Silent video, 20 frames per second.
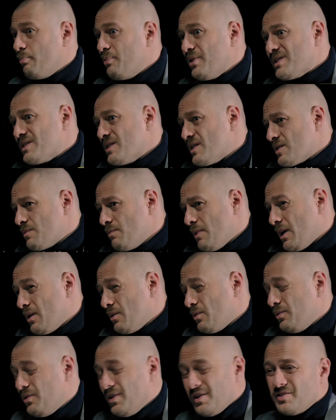a businessman
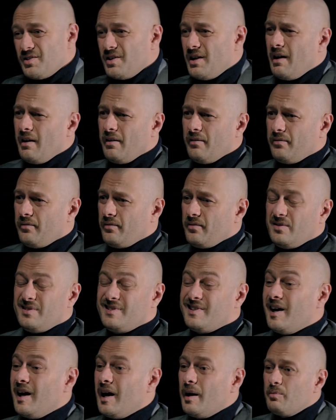who doesn't have
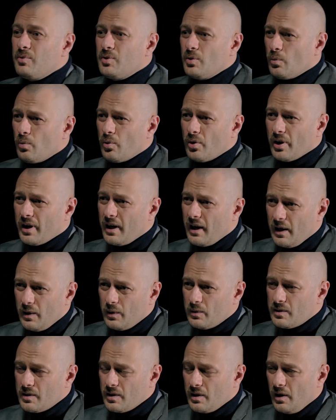time to work
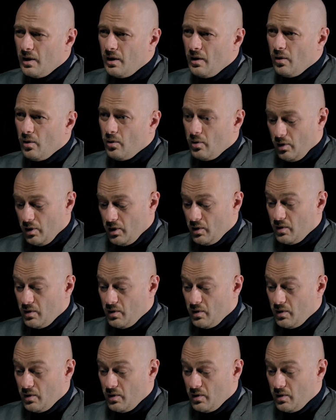out, or